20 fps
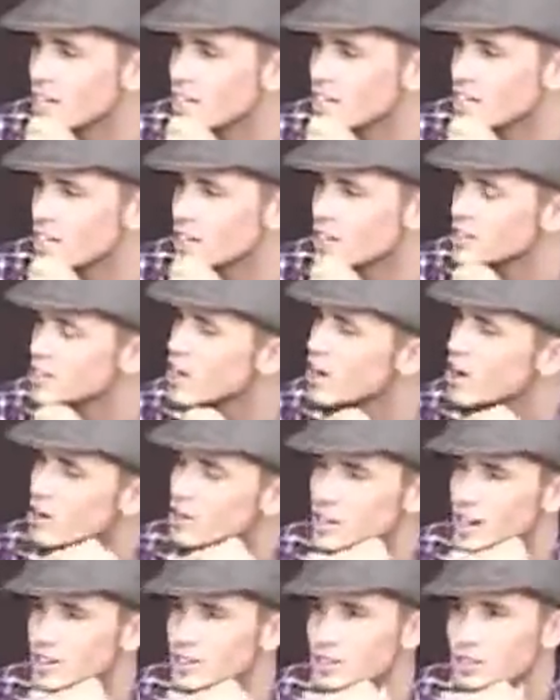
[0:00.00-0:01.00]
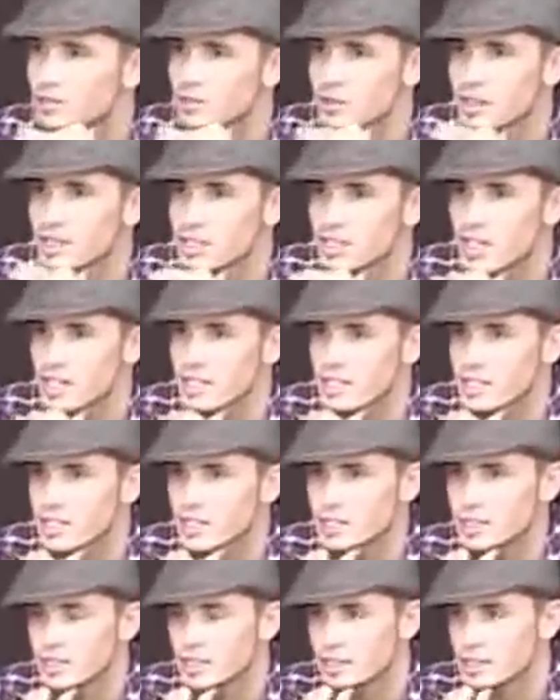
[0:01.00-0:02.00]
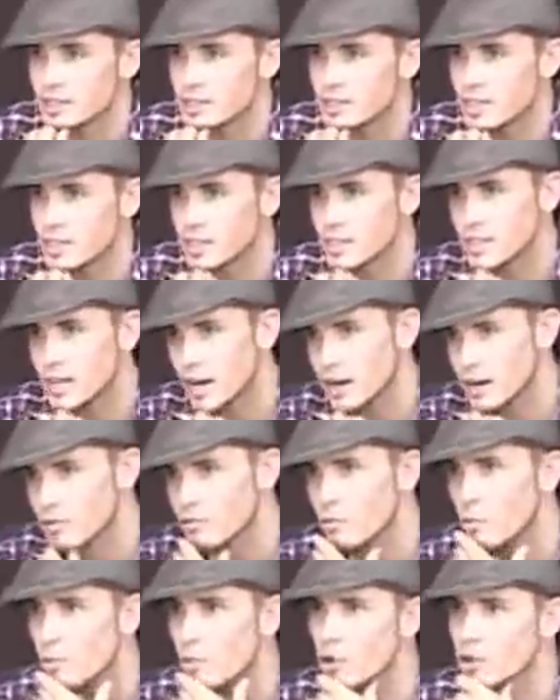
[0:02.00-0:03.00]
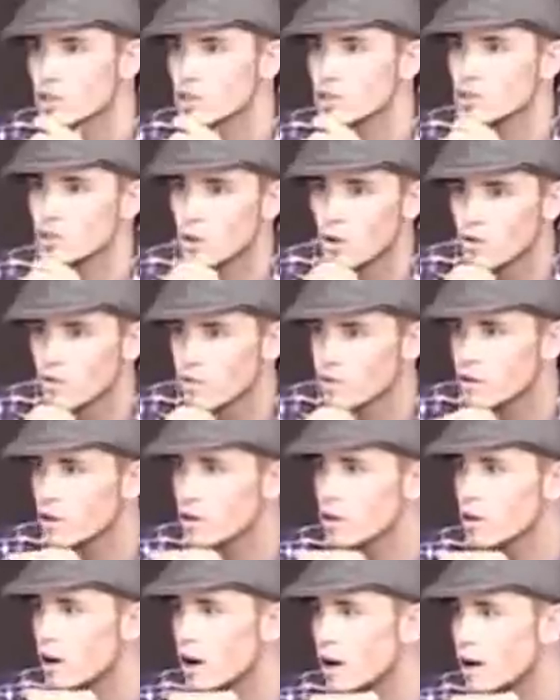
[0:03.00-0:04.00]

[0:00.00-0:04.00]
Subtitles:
I don't know. No, not really Justin. It's kind of more soulful